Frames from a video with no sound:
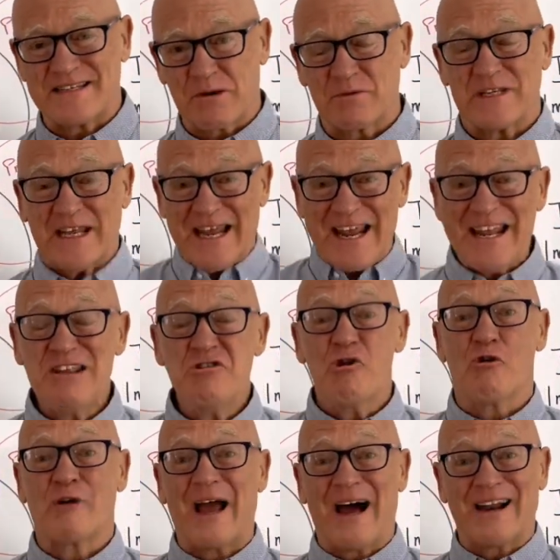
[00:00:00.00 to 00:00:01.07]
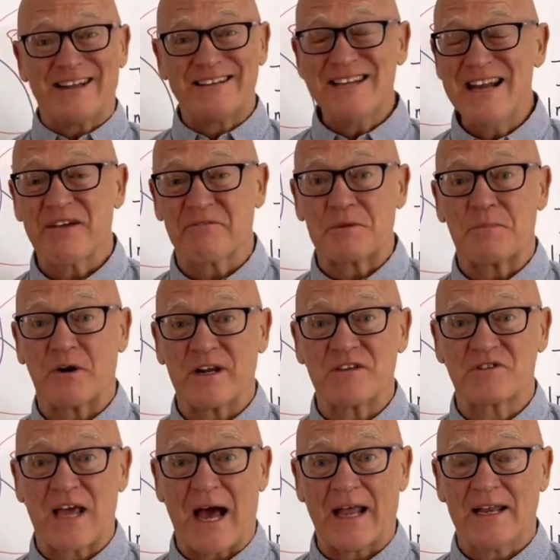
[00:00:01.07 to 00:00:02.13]
So it's in your gut, it's in
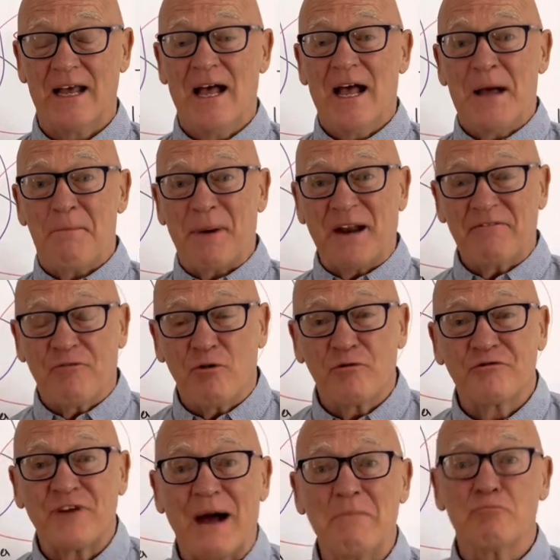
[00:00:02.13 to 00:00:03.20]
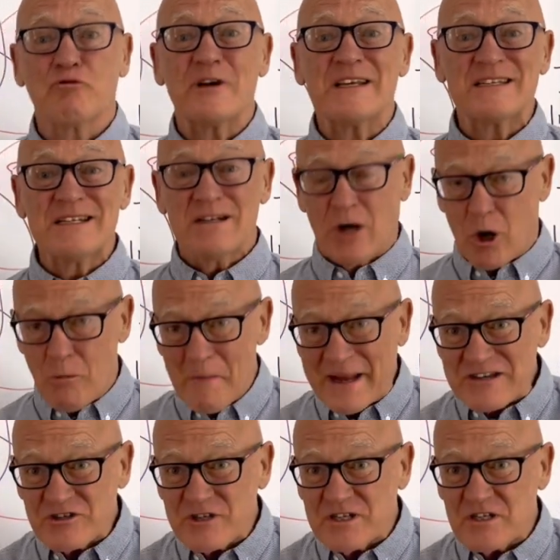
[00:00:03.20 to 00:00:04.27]
everybody's gut, but for some reason, I'll
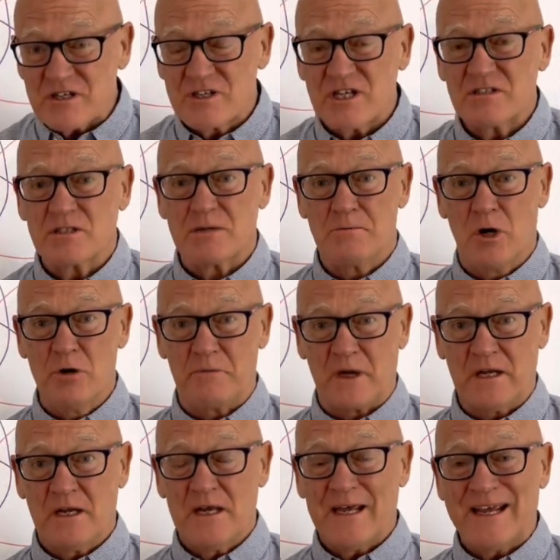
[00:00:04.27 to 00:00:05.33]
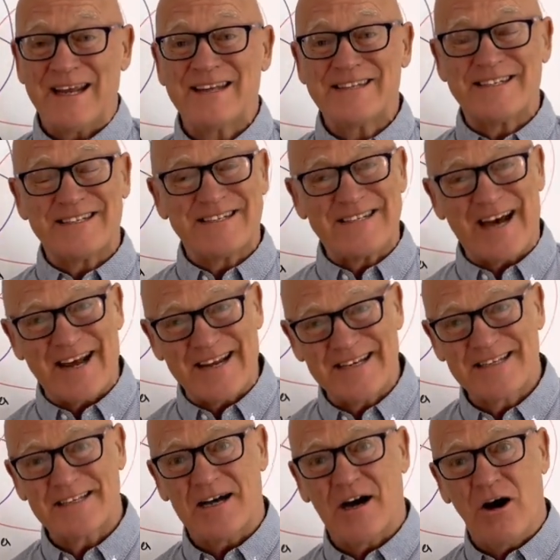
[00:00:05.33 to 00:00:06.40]
mention in just a moment, it
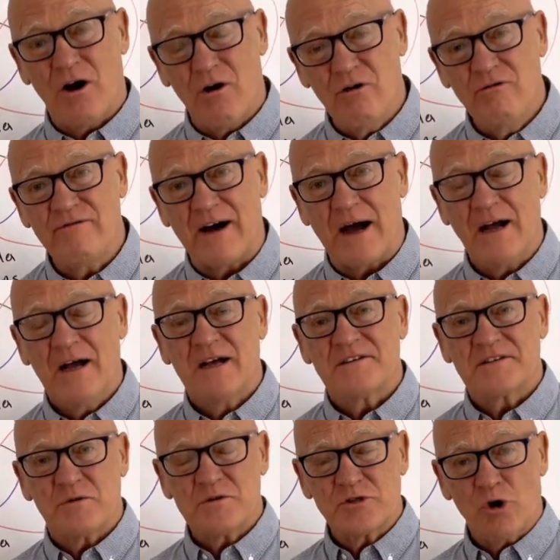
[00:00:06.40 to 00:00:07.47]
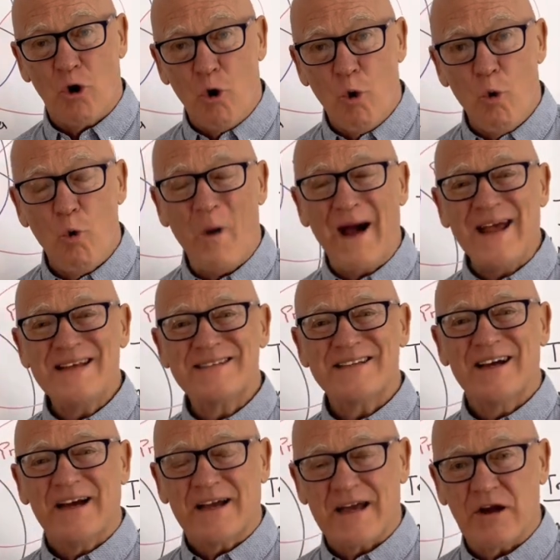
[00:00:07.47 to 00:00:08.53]
takes over. So it's always
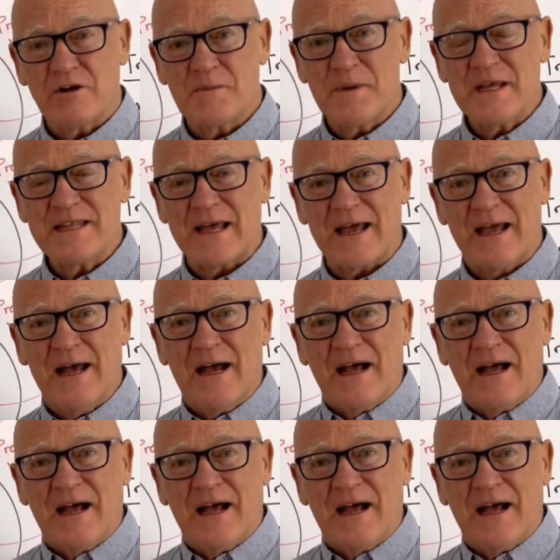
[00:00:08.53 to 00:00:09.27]
going to be there.